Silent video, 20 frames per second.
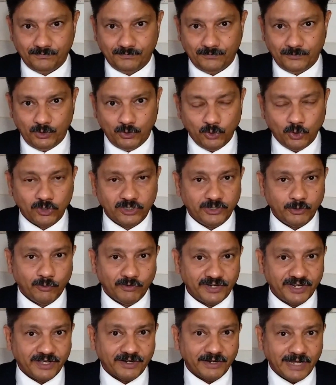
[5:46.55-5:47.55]
You note
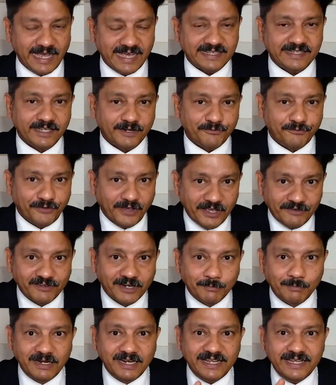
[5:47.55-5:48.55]
over here, either
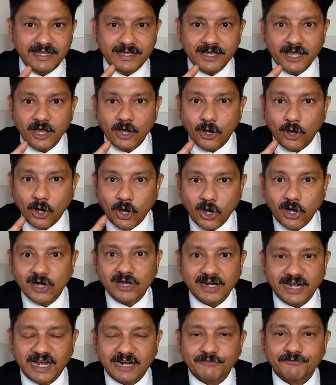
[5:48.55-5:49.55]
favorably
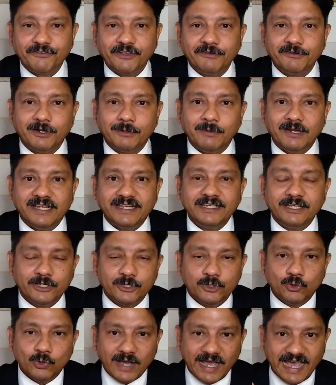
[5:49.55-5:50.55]
or unfavorably
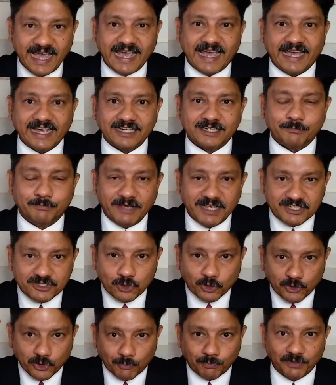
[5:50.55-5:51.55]
you act based
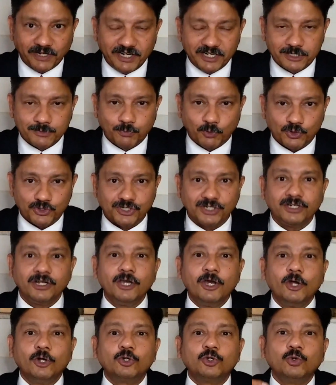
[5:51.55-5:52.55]
on your predisposition
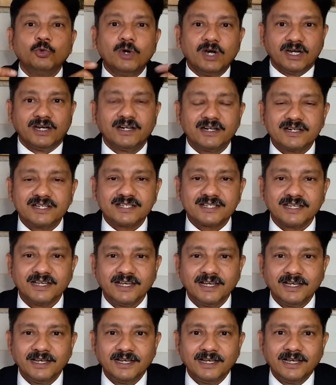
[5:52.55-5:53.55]
towards
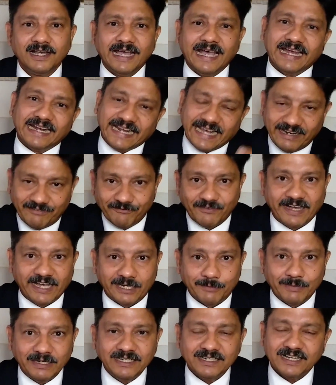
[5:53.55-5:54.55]
an
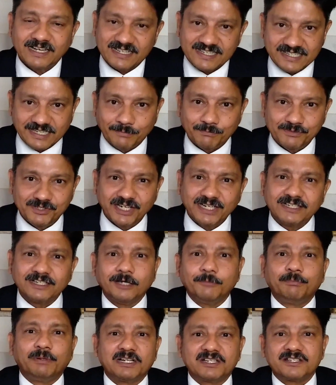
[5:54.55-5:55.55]
environment, a subject, a
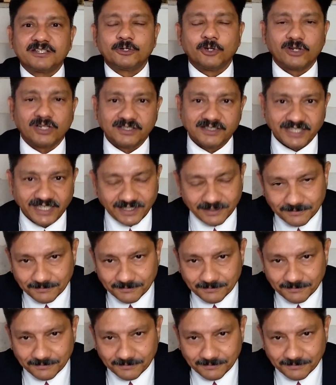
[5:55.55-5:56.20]
person or a thing.